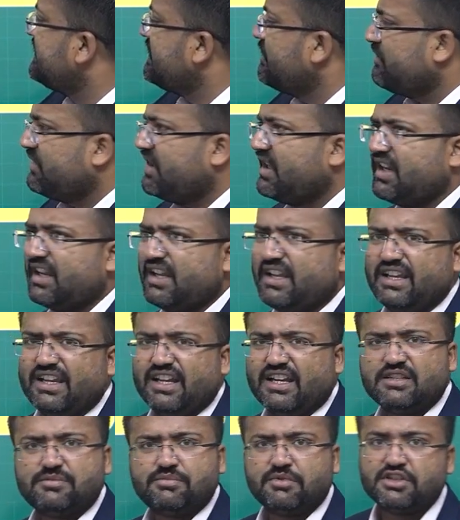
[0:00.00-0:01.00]
something a linear
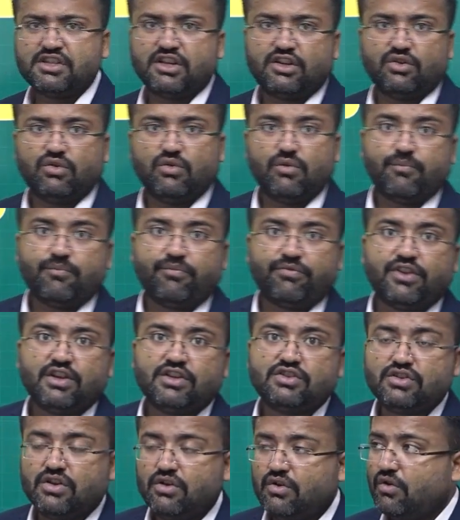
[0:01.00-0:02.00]
expression? No.
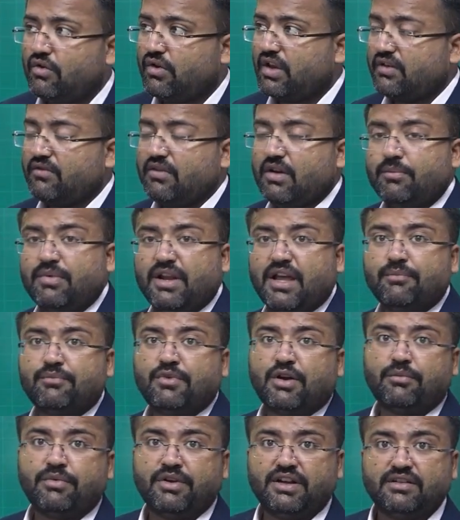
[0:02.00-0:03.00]
So can we apply
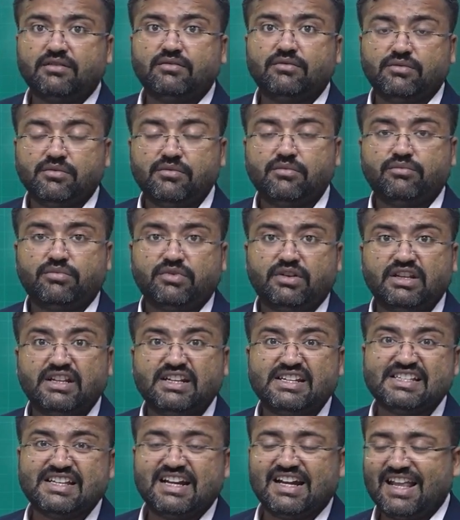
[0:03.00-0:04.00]
property? The
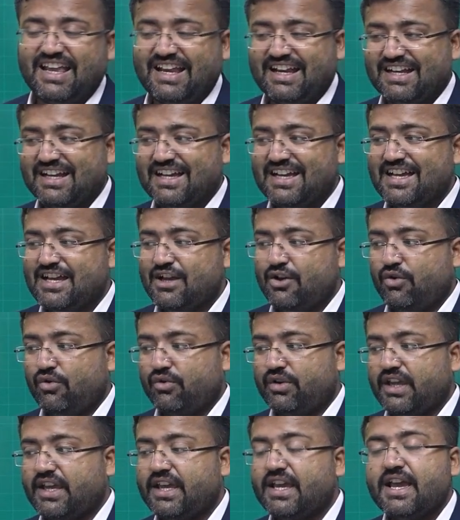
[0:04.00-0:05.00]
result like,
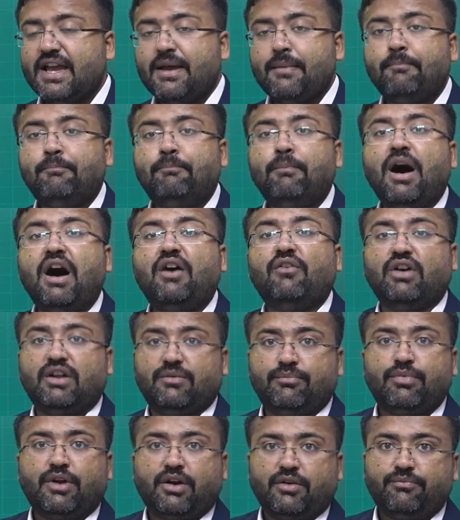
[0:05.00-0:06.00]
okay, power
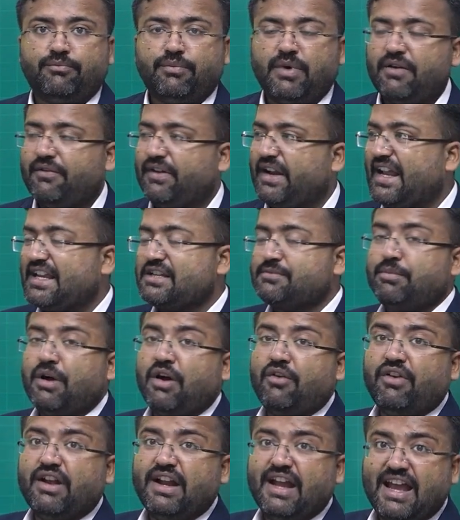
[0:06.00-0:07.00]
x
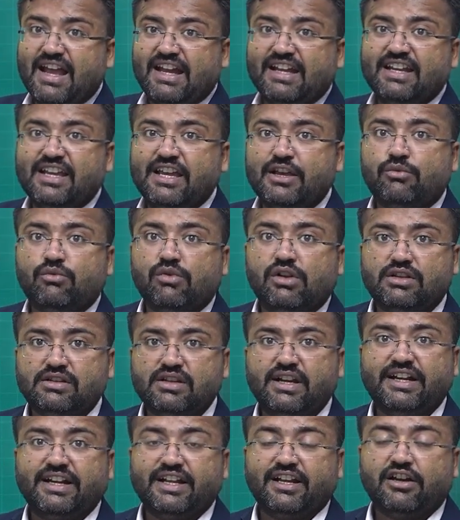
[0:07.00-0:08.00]
power n equals
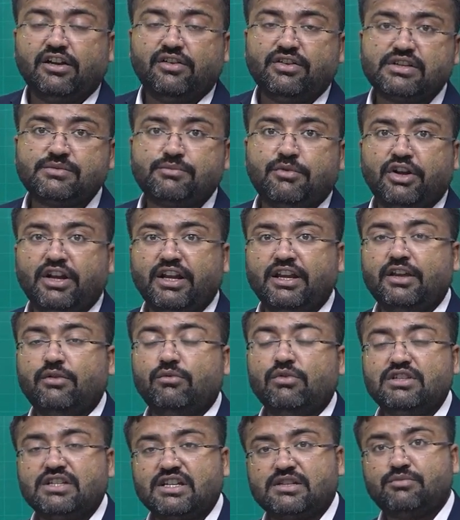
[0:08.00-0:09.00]
integral of x power n
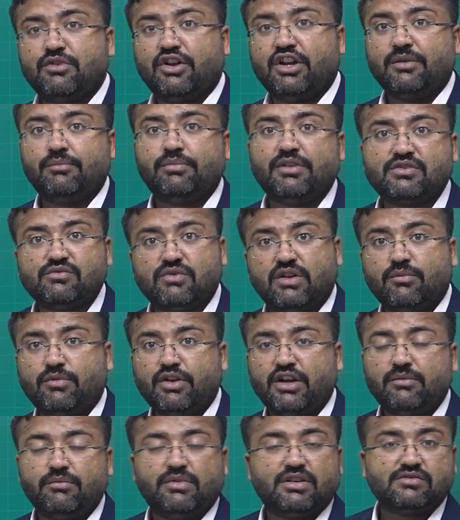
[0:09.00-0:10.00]
equals x power n plus 1
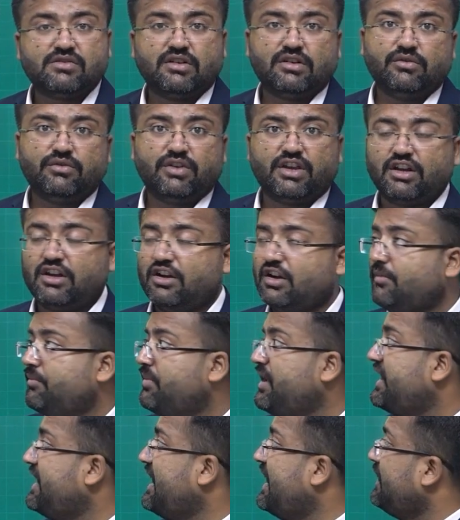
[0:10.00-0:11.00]
upon n plus 1. No, we cannot
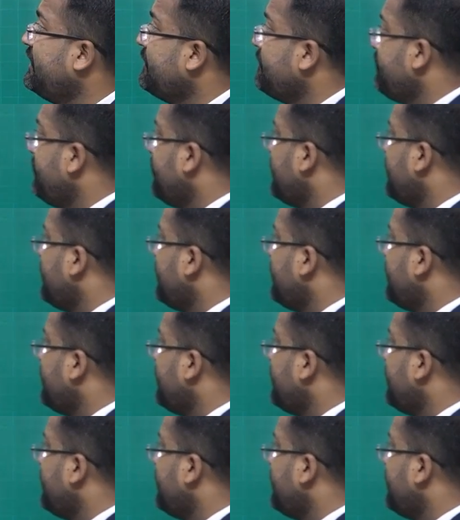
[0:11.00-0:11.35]
apply that.